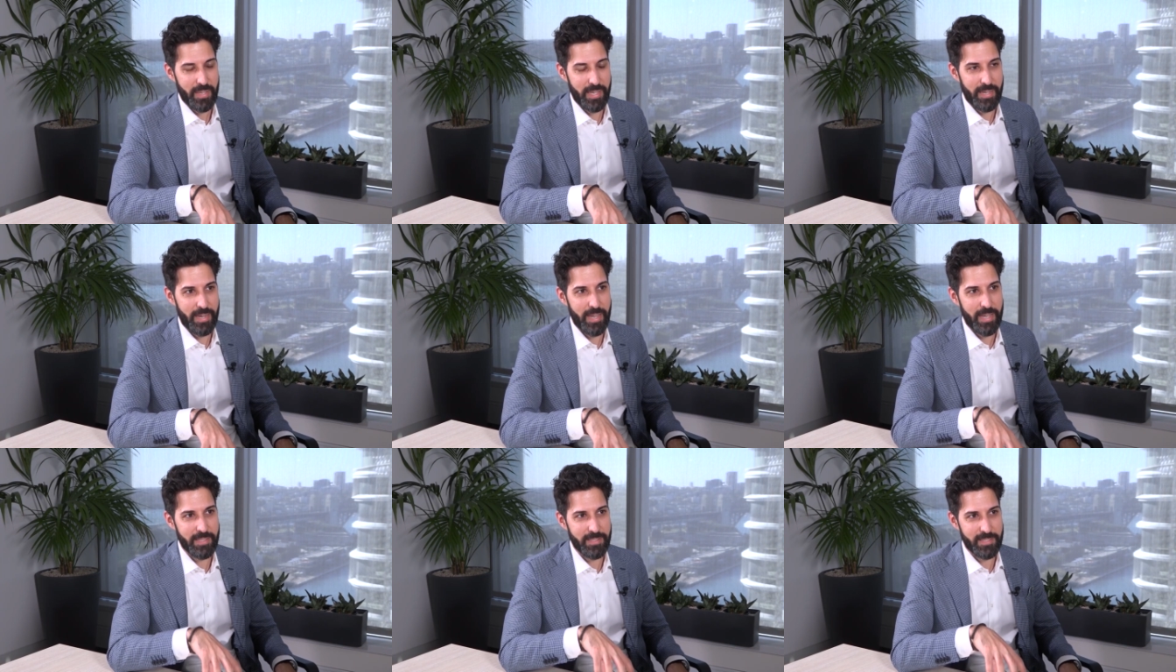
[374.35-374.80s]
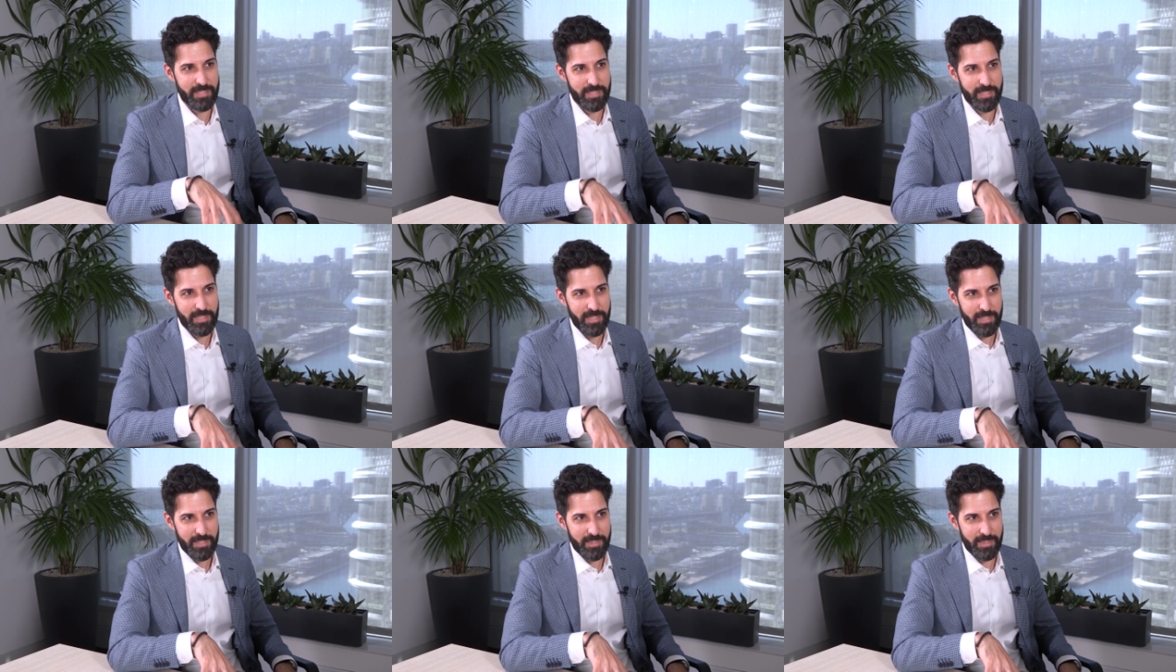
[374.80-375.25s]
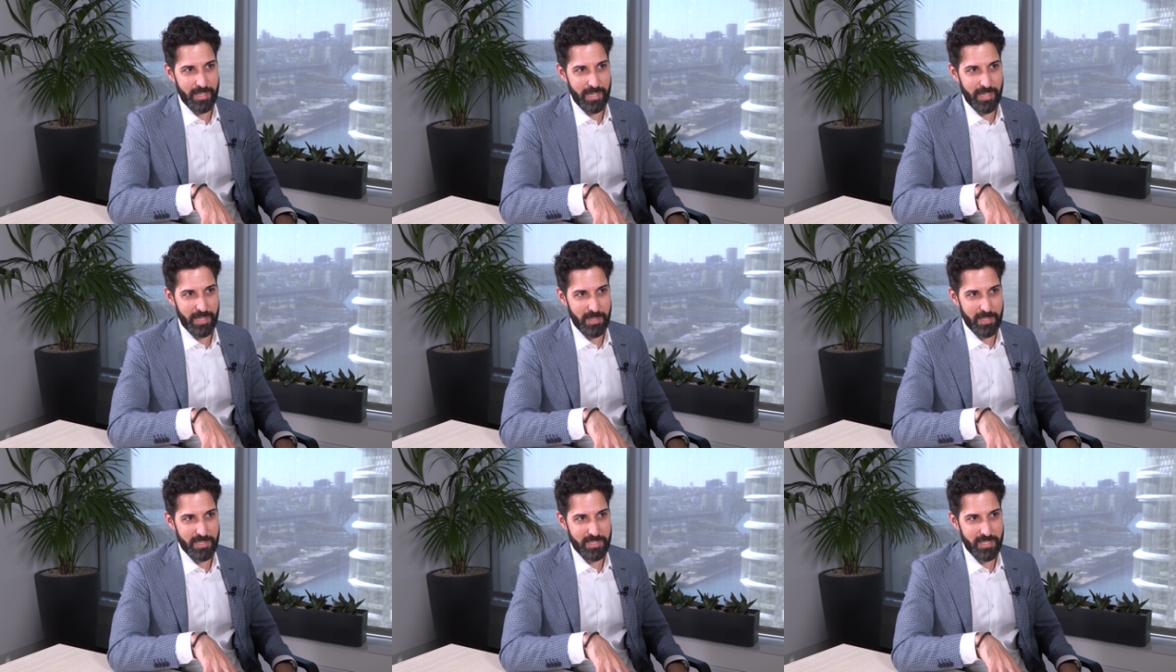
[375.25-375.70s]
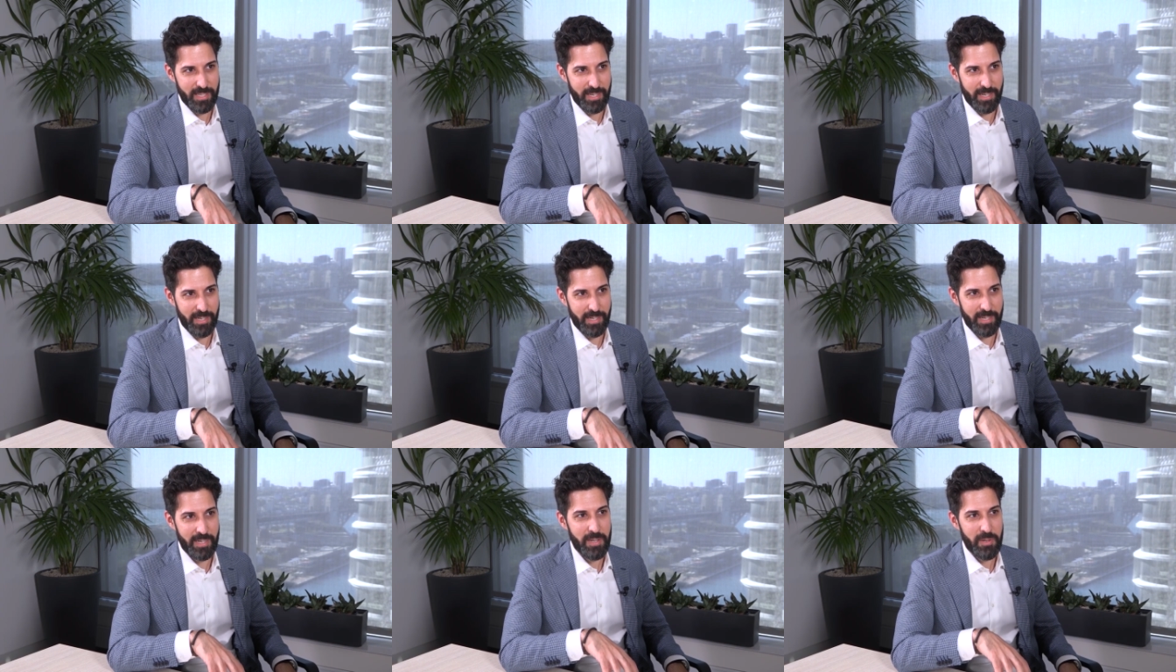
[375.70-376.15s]
And hence, they
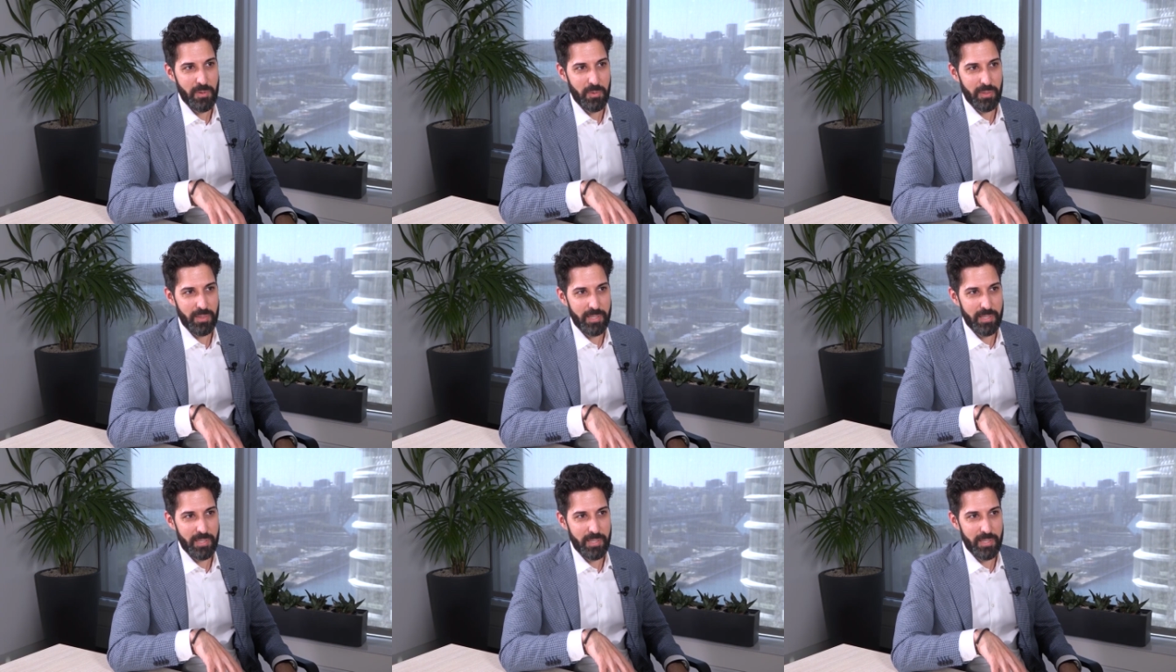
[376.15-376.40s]
say,